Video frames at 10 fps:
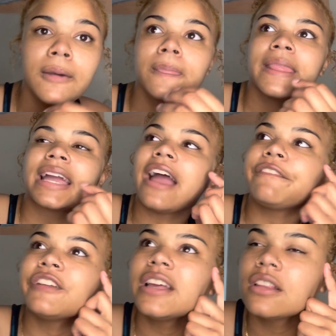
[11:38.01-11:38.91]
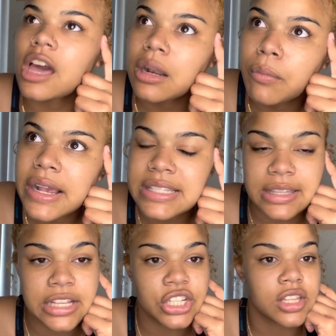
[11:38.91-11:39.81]
Like, I feel like a lot of boys think
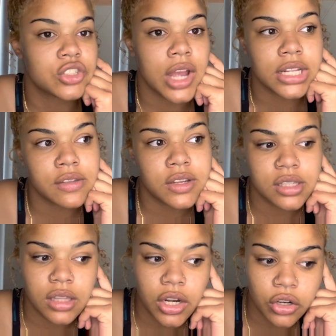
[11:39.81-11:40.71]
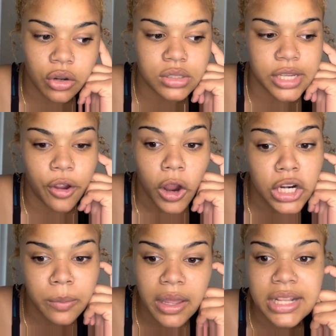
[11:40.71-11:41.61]
that's just attractive because a lot of girls like hard
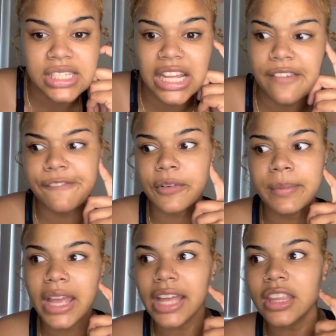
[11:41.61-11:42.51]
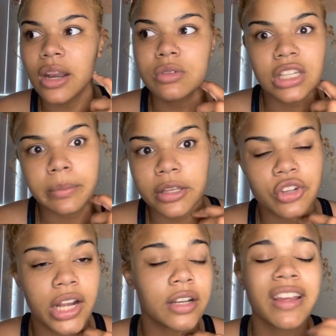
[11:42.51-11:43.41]
bodies. And even for me, I thought it was going to be
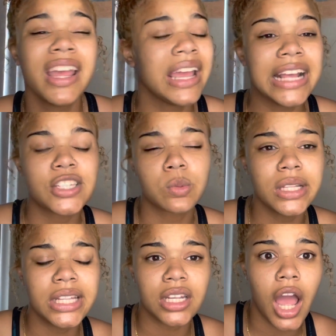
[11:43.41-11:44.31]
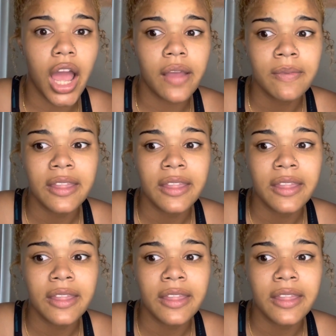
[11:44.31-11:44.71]
attractive. It's really not.